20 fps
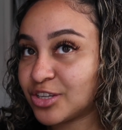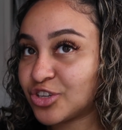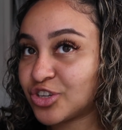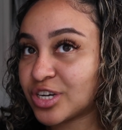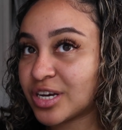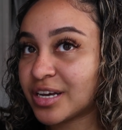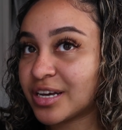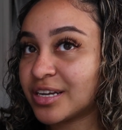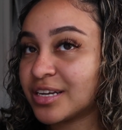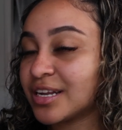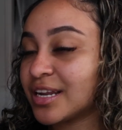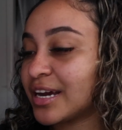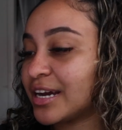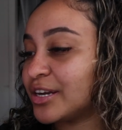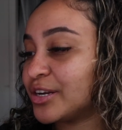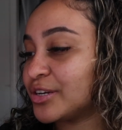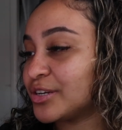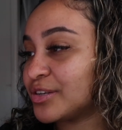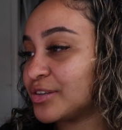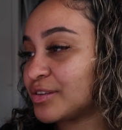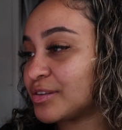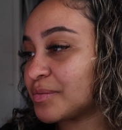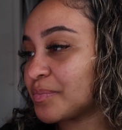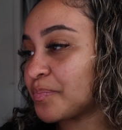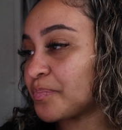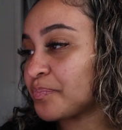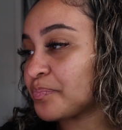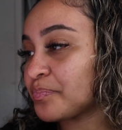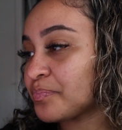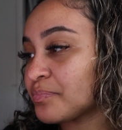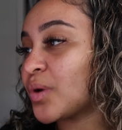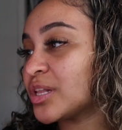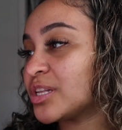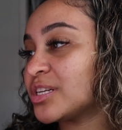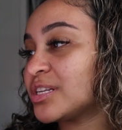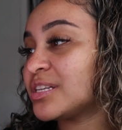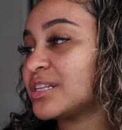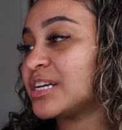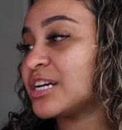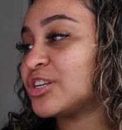check in aligners
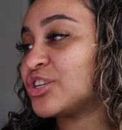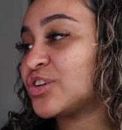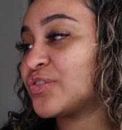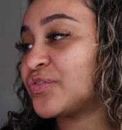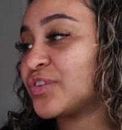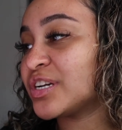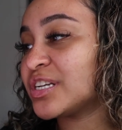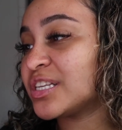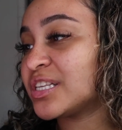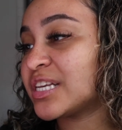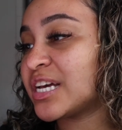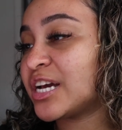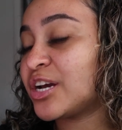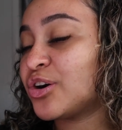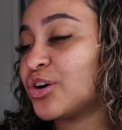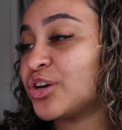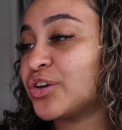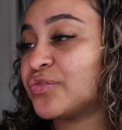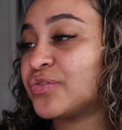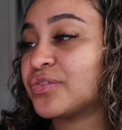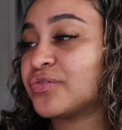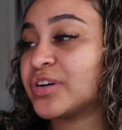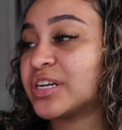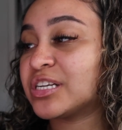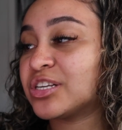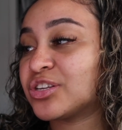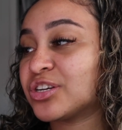whether today is your first day or you've already